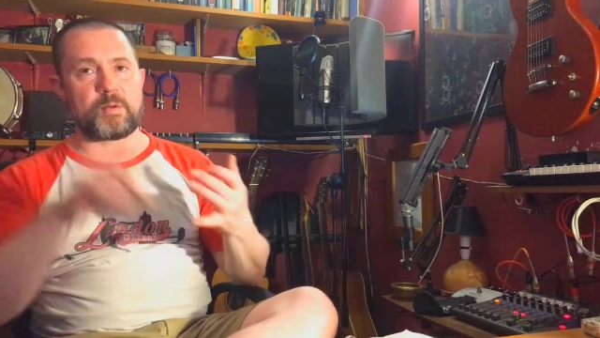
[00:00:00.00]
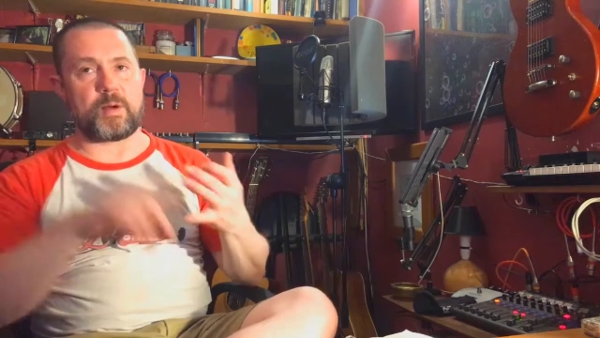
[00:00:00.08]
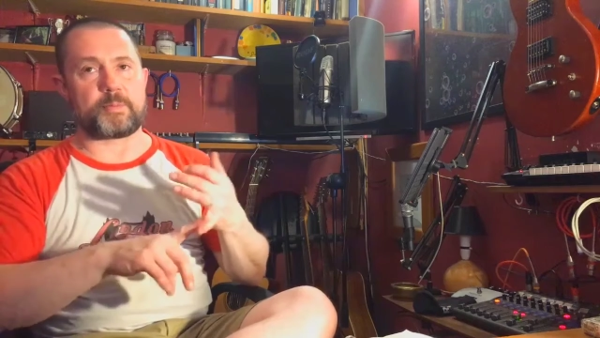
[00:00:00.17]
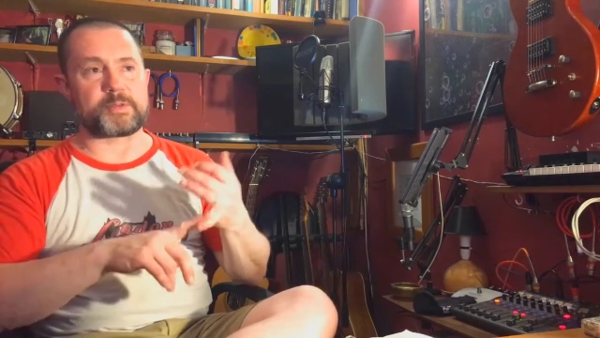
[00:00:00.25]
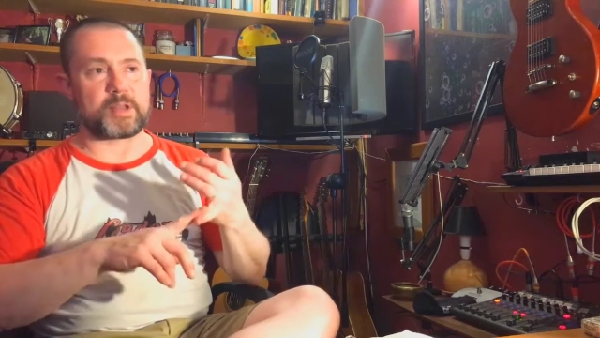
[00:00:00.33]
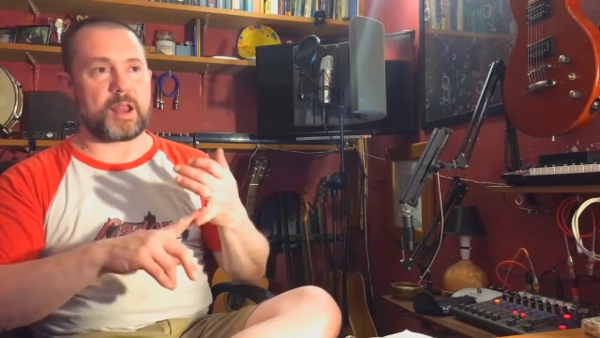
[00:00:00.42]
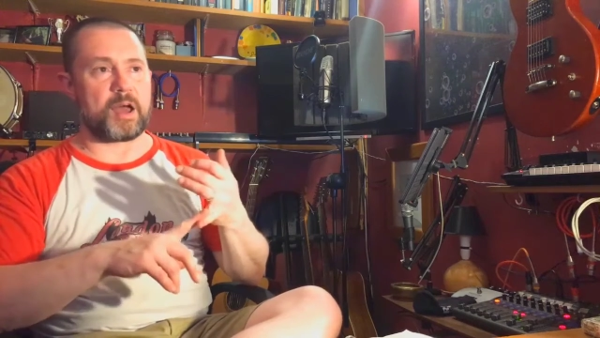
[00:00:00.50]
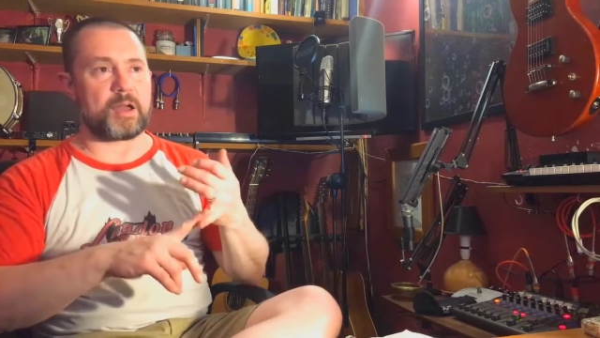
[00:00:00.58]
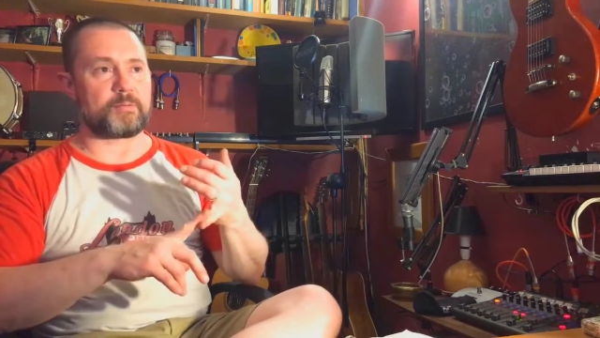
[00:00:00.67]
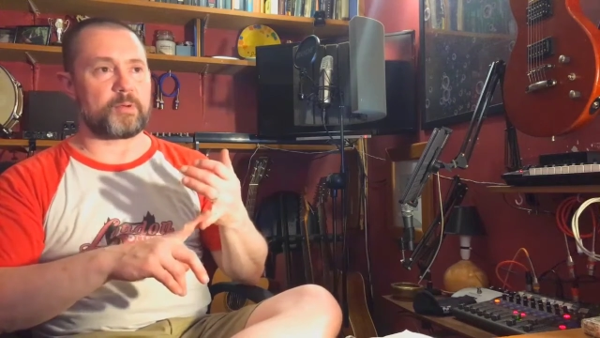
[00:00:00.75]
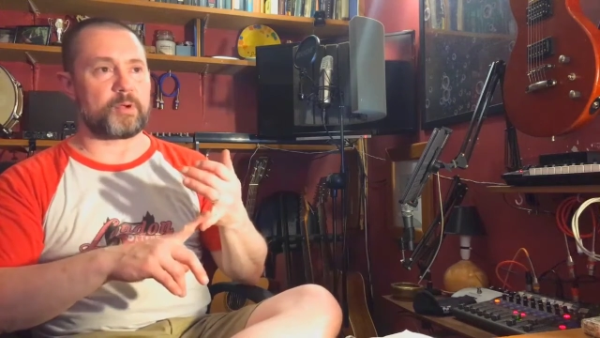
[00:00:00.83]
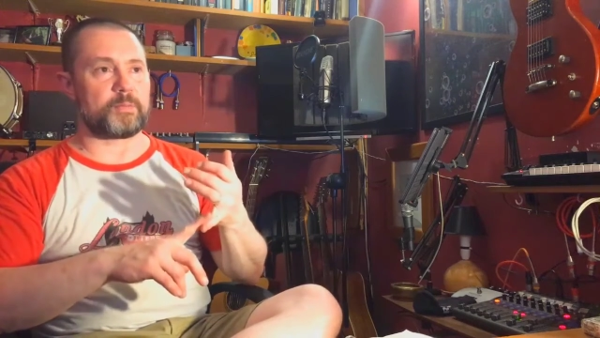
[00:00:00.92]
up as a live
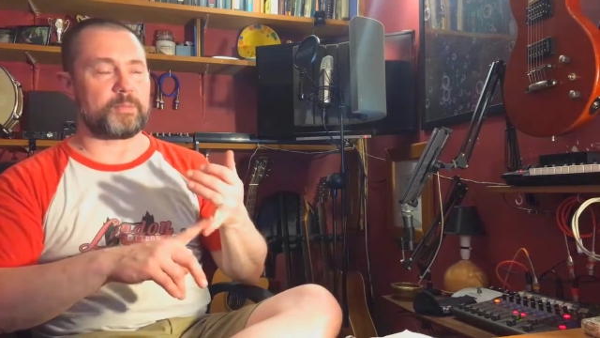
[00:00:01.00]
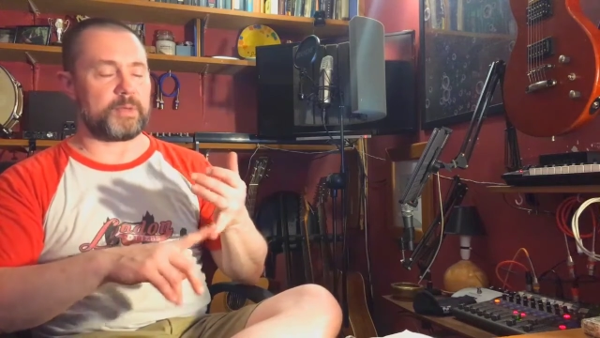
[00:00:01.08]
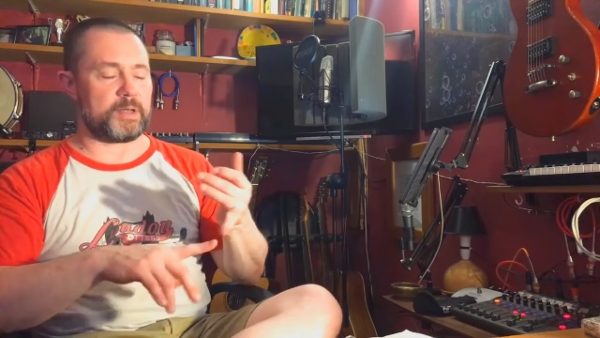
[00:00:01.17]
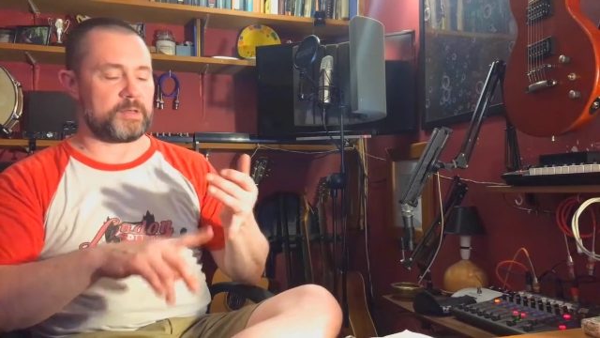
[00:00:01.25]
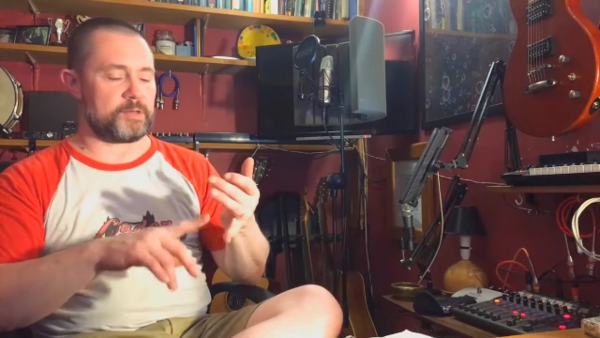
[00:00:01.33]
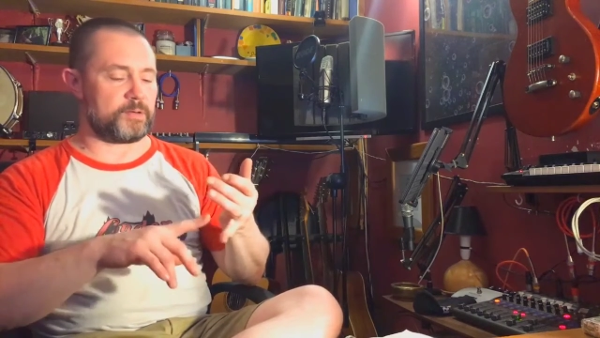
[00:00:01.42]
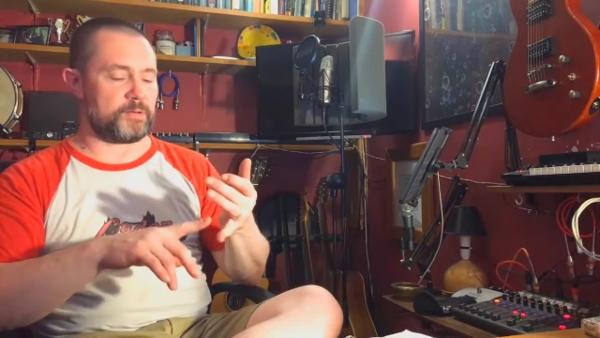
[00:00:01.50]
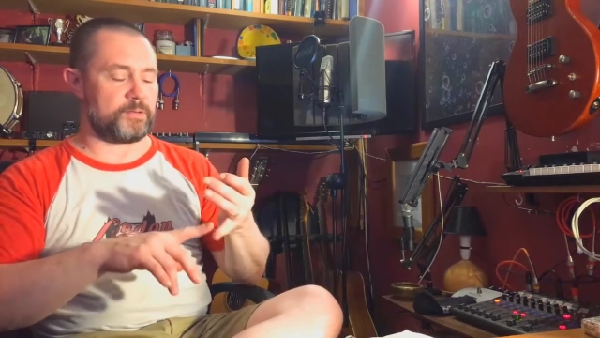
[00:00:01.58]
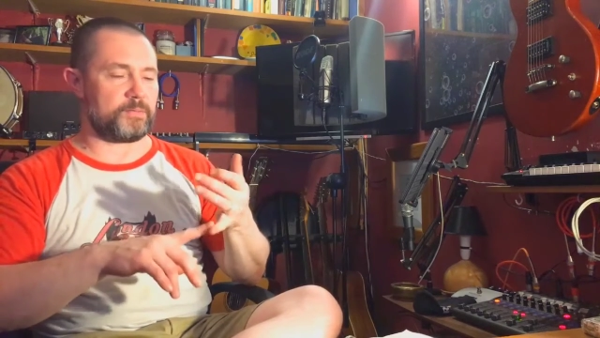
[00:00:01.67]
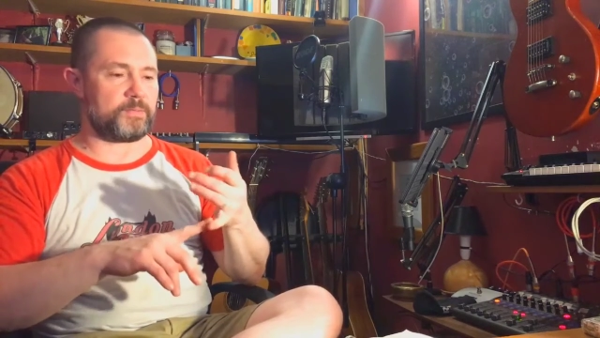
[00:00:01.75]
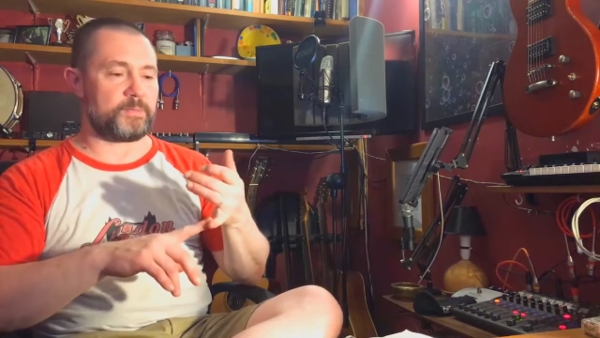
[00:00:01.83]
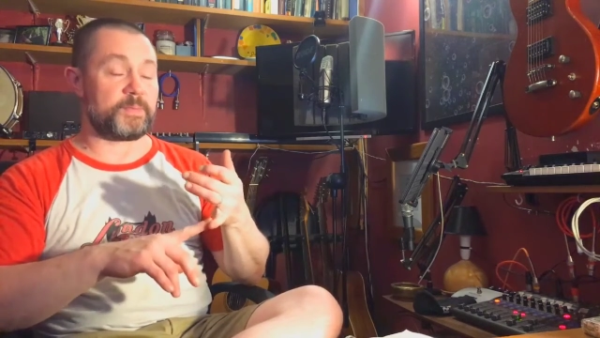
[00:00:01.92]
room and do
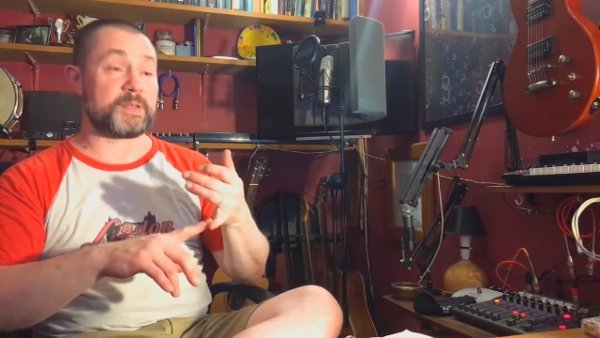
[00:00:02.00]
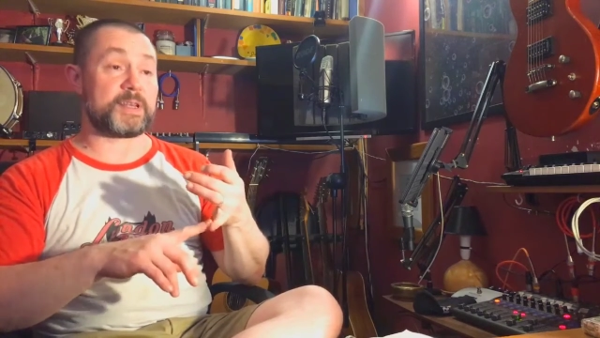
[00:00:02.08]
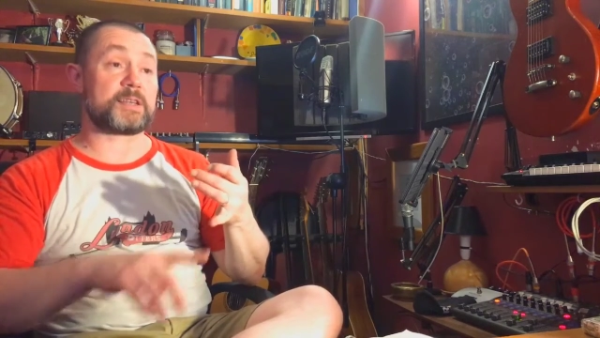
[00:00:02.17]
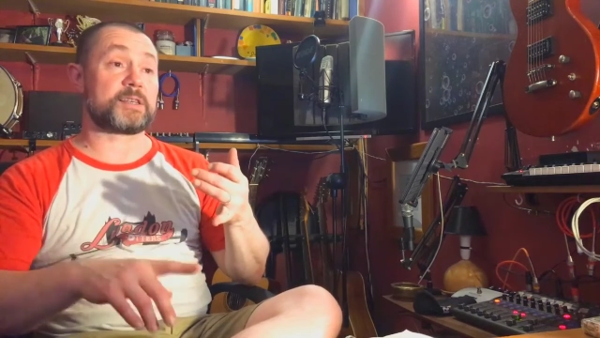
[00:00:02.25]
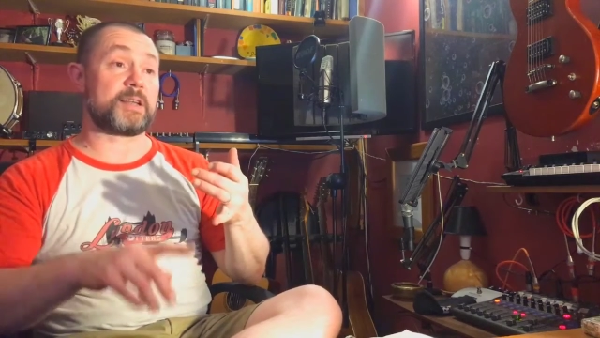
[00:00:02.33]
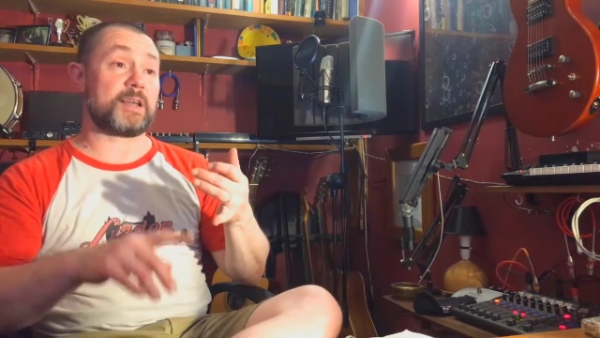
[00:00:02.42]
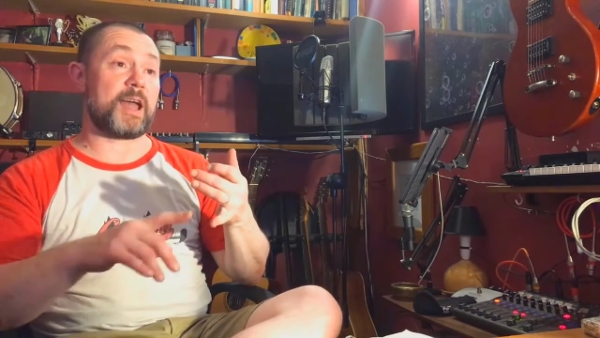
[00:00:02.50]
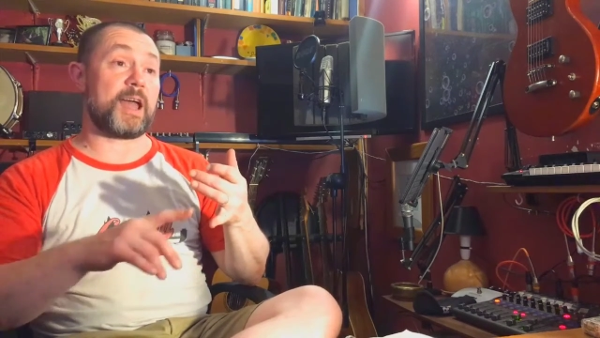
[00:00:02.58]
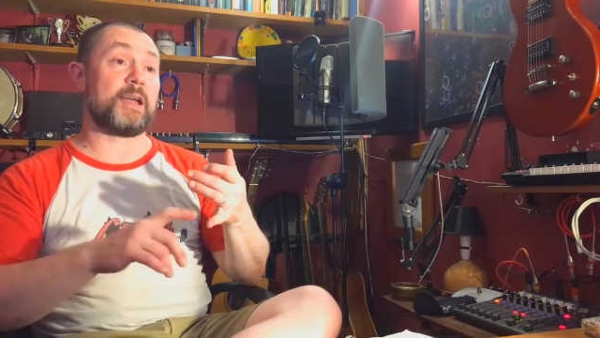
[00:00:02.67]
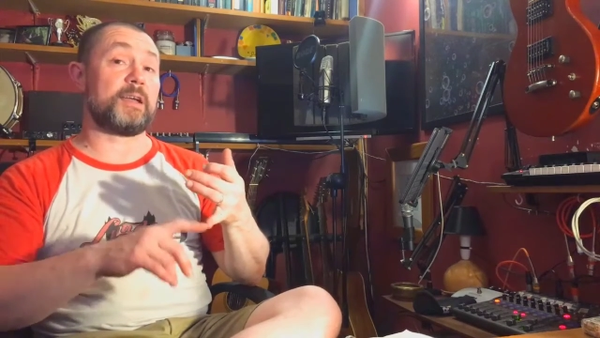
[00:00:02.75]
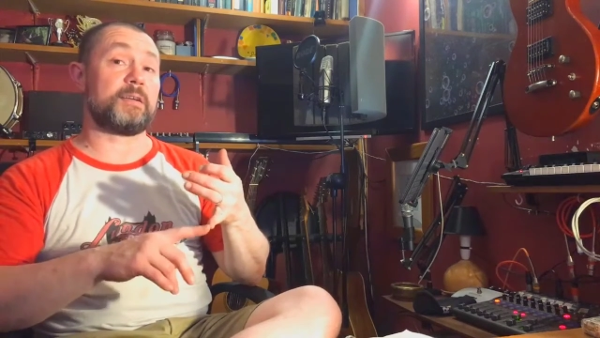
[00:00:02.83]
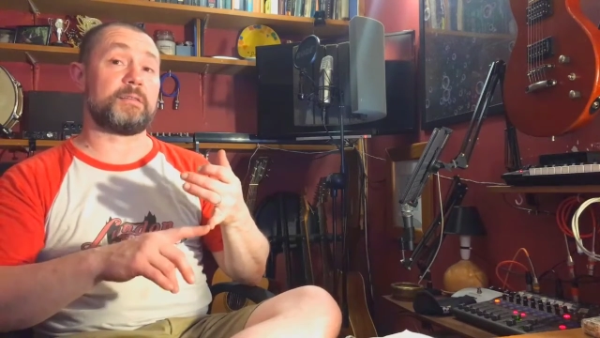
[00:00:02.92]
potentially
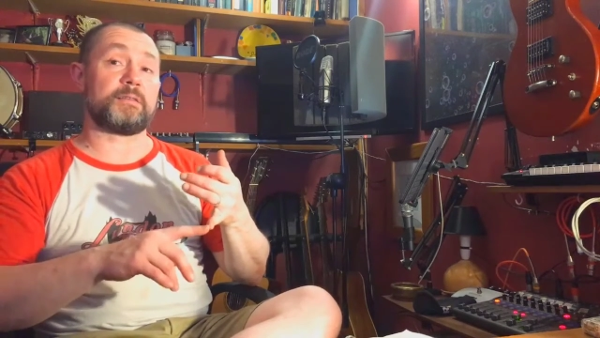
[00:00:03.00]
a